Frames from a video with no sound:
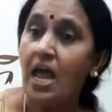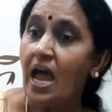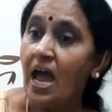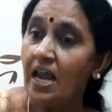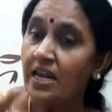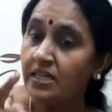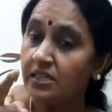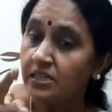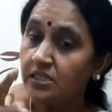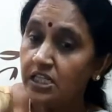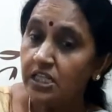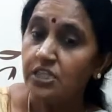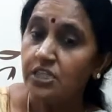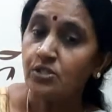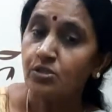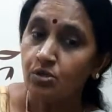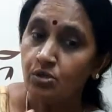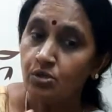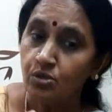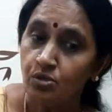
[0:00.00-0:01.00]
and
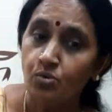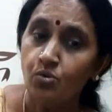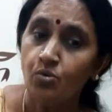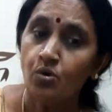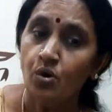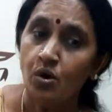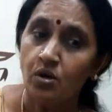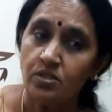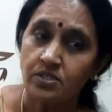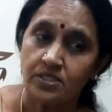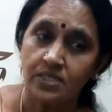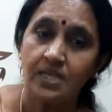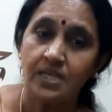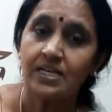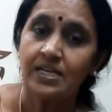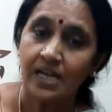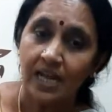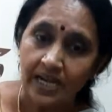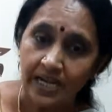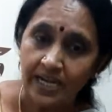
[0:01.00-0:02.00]
these neurons are
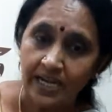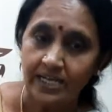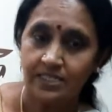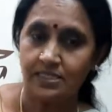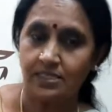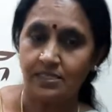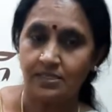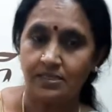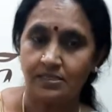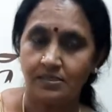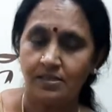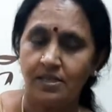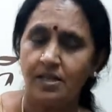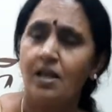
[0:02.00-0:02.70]
connected.